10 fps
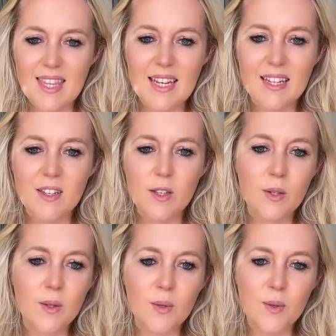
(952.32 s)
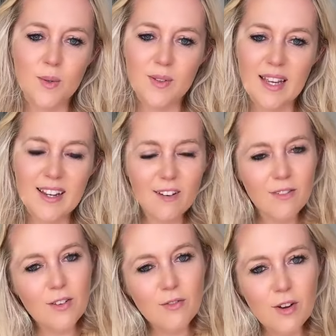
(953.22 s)
Thank you. Thank
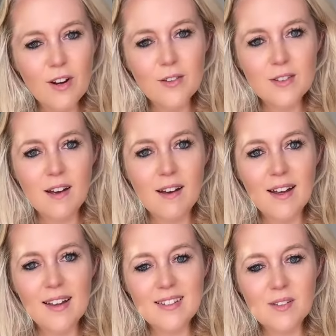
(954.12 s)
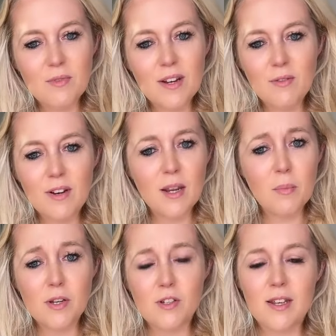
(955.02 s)
you for the follows, guys. I really, really
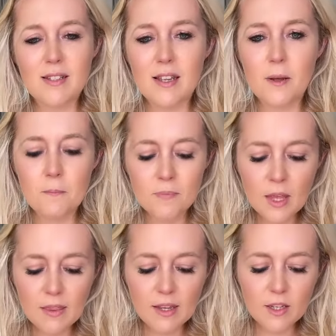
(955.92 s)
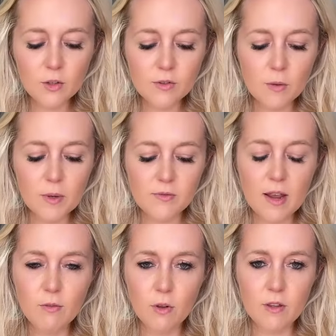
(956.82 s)
appreciate it. Thank you so much
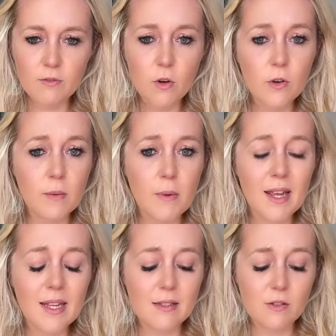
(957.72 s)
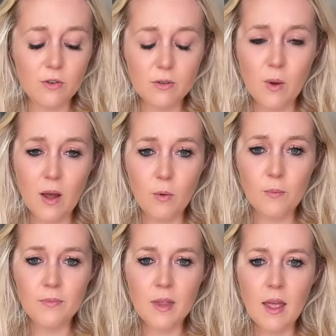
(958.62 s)
for everyone that's following my Insta as well.